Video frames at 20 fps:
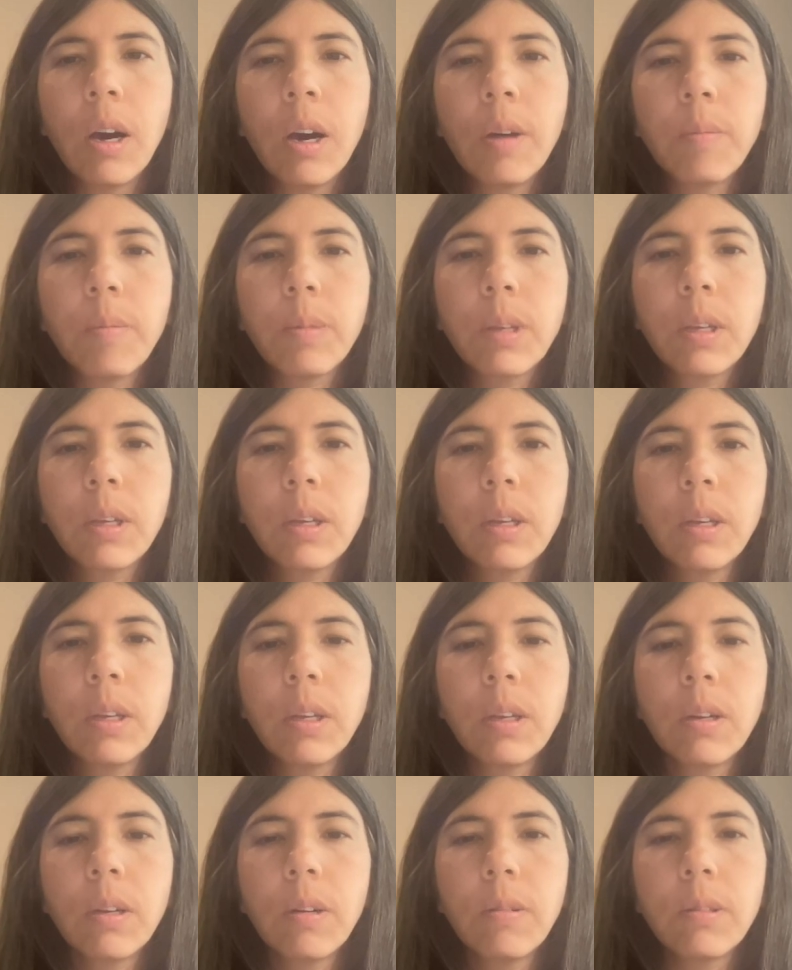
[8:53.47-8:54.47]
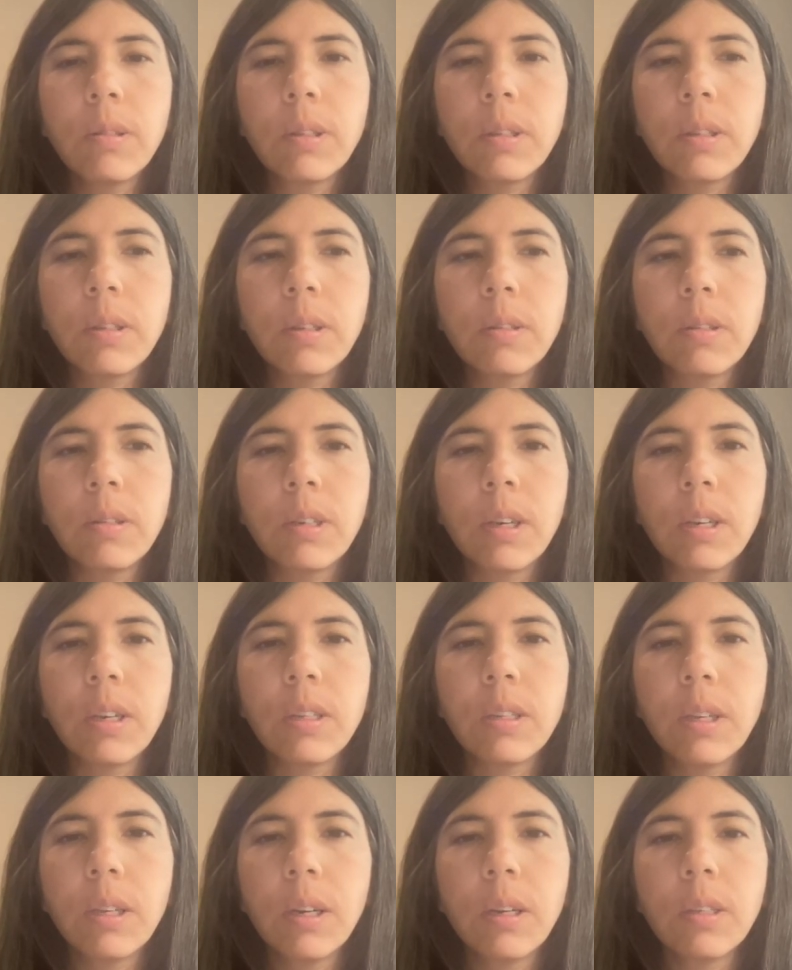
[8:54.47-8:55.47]
King goes to
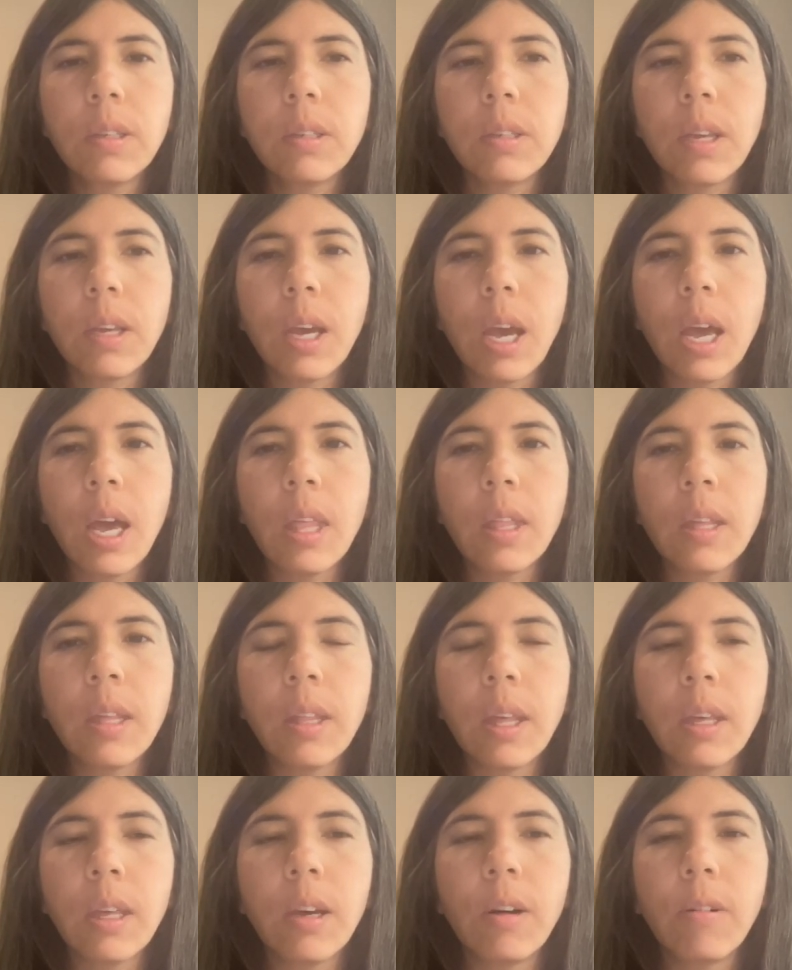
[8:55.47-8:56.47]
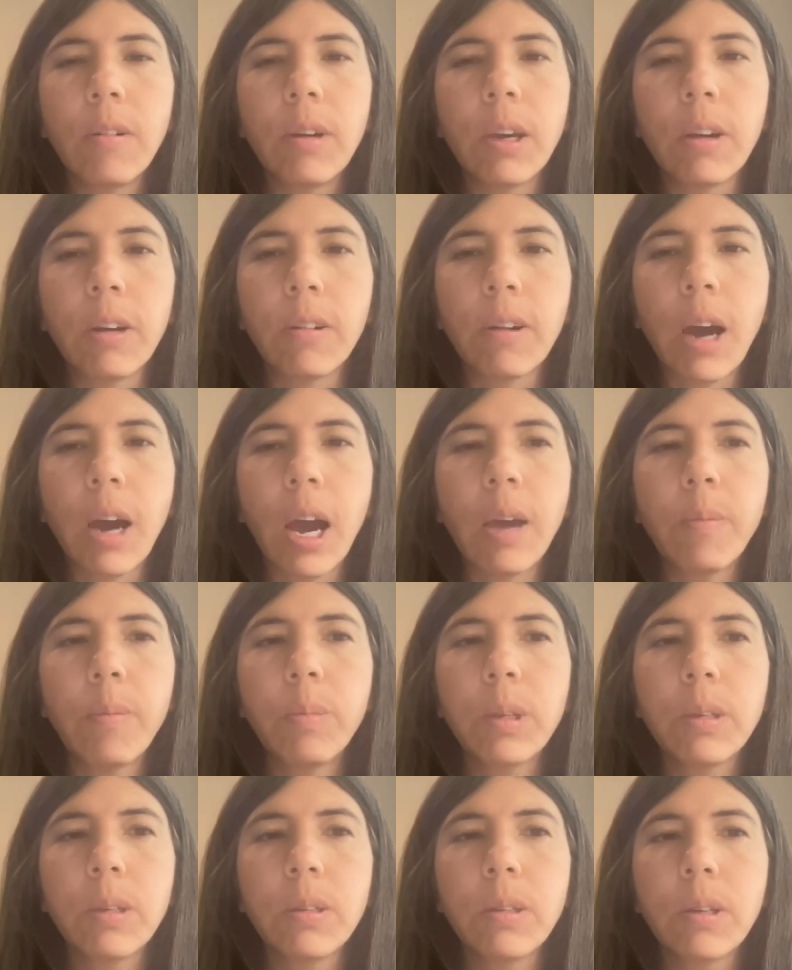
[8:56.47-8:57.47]
g6, and then I go here. I'm
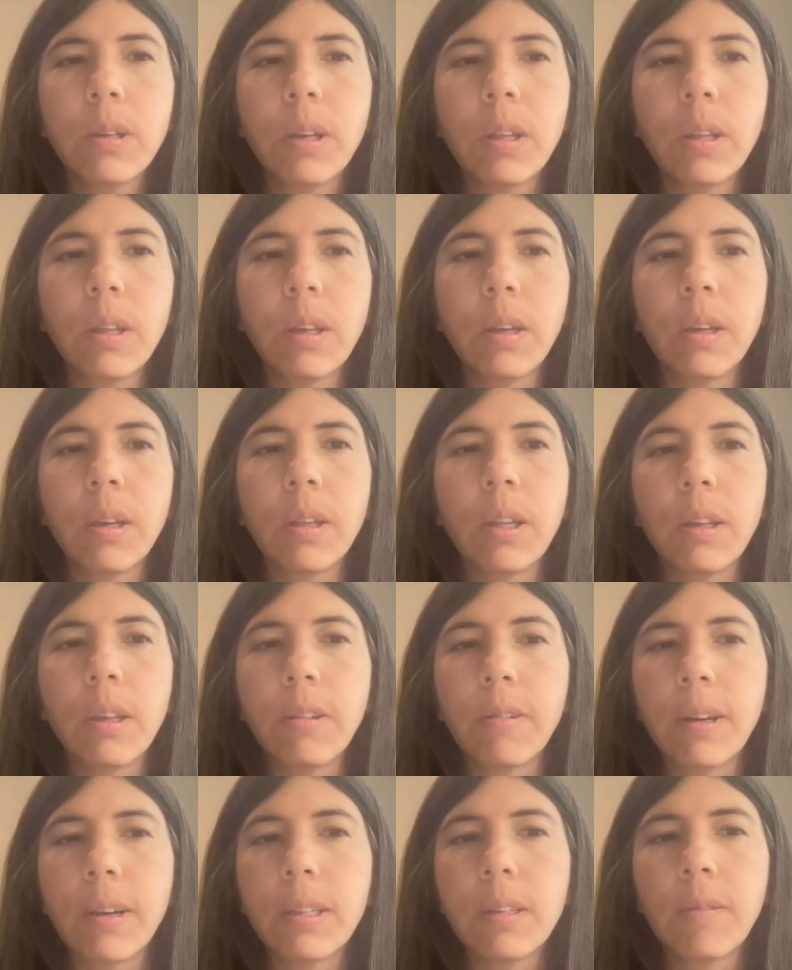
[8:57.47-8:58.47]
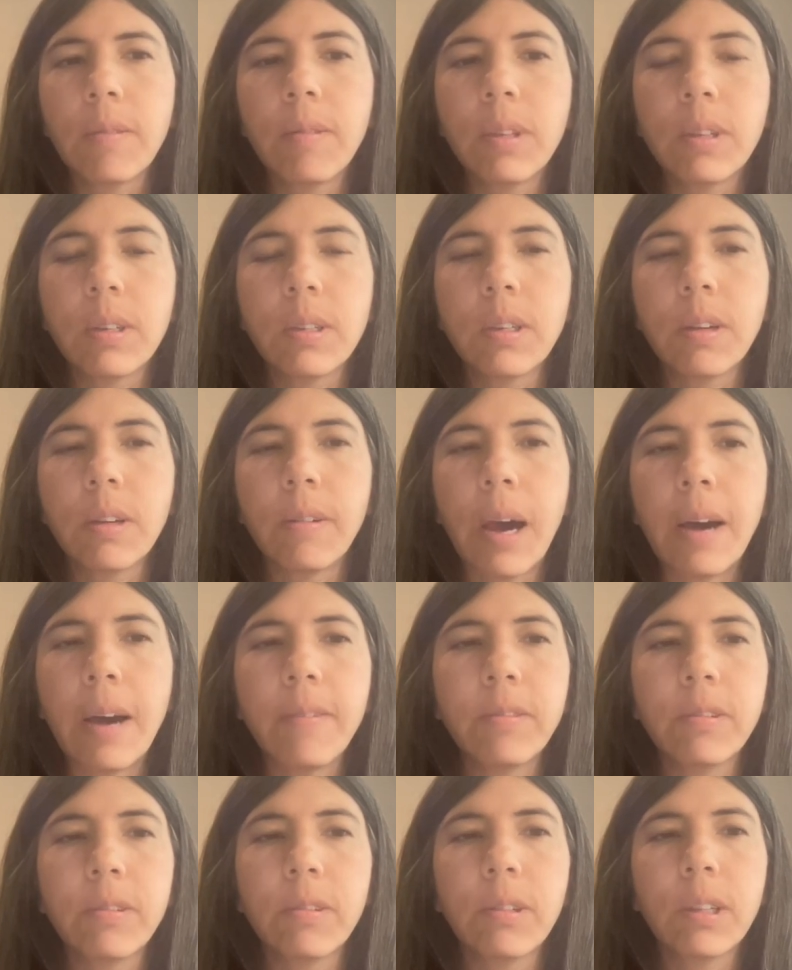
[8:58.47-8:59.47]
just gonna get aggressive and just go
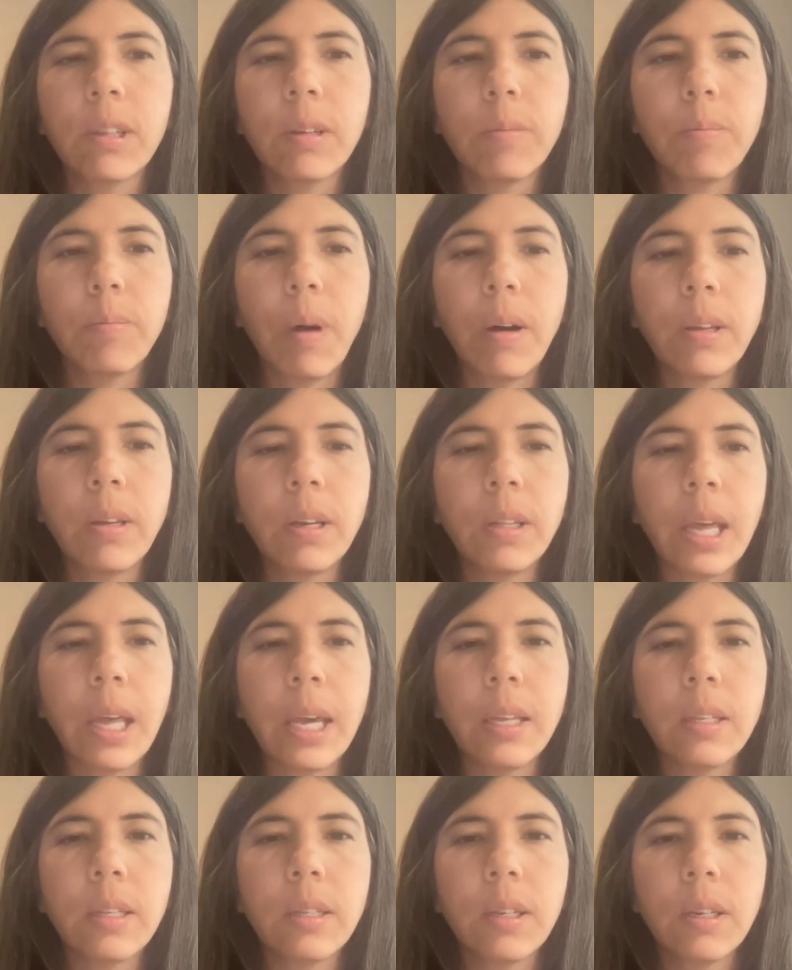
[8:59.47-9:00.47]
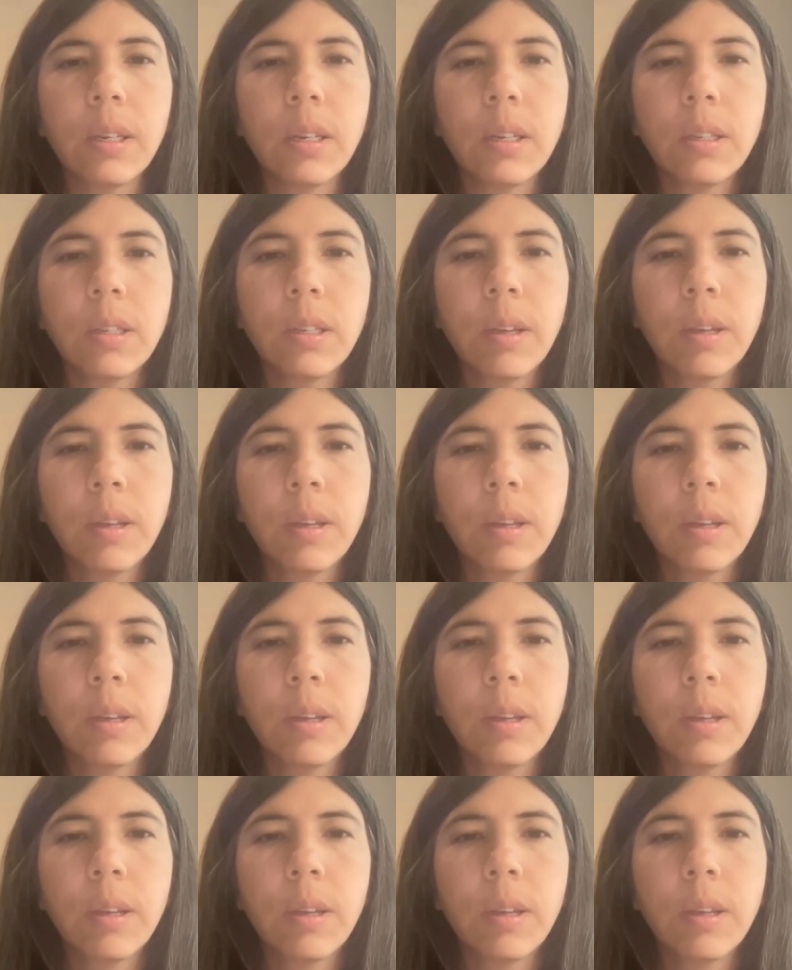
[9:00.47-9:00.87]
after the pawn on a6.